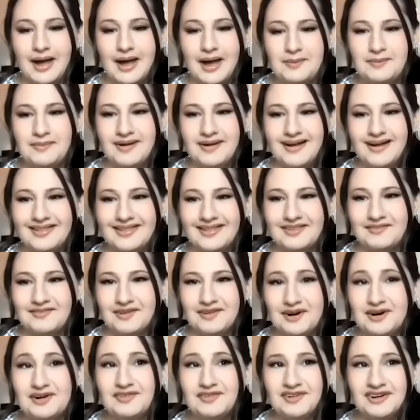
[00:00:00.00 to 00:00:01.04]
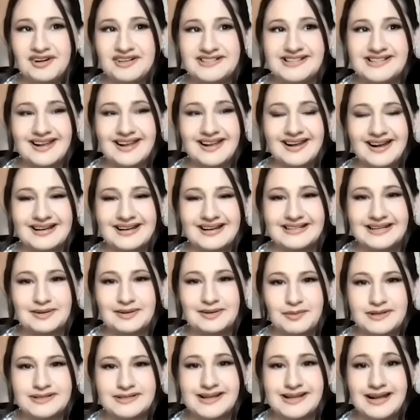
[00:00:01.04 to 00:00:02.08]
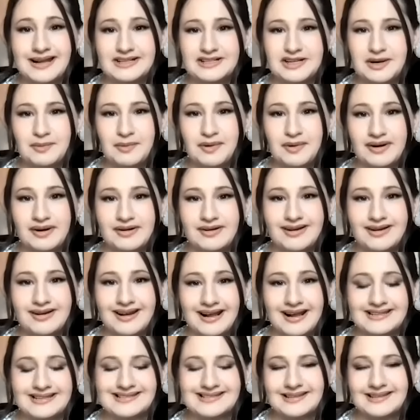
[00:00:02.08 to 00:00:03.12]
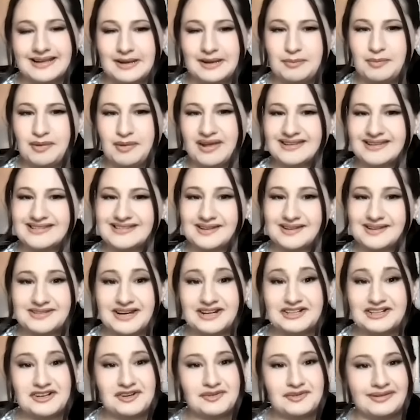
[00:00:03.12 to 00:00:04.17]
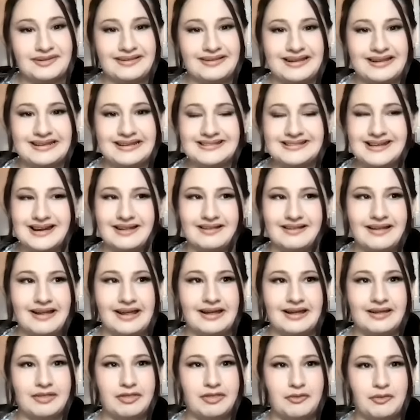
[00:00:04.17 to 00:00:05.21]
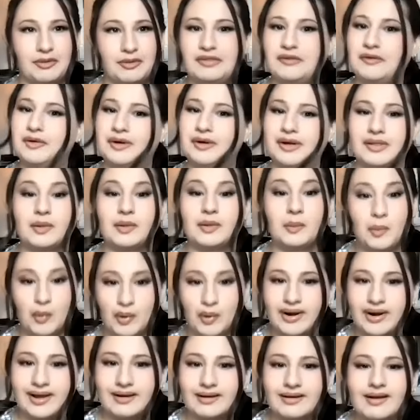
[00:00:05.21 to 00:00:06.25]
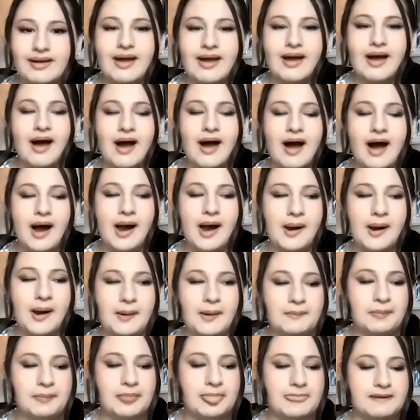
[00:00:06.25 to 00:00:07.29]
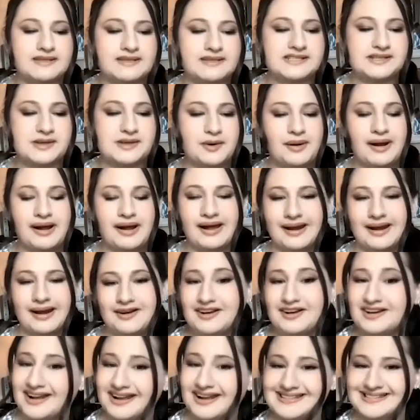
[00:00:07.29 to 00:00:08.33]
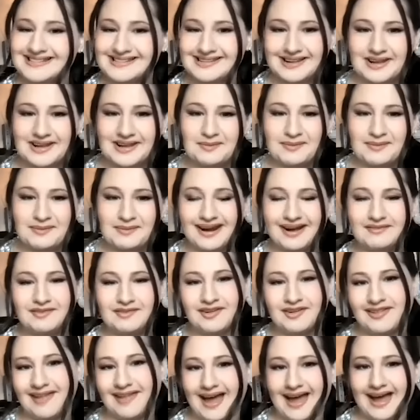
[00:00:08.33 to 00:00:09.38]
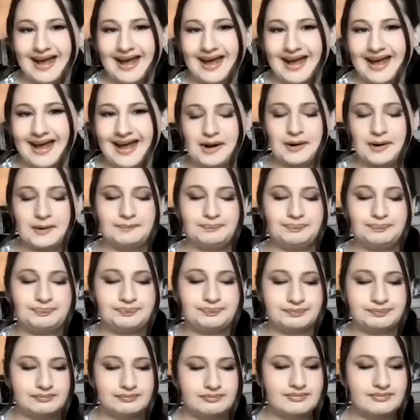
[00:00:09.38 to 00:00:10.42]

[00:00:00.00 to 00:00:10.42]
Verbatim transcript: Um, the very first thing I did was catch up on a good night's sleep because I was actually released at like 3:30 in the morning. Um, so I got a good night's sleep, and after that, um,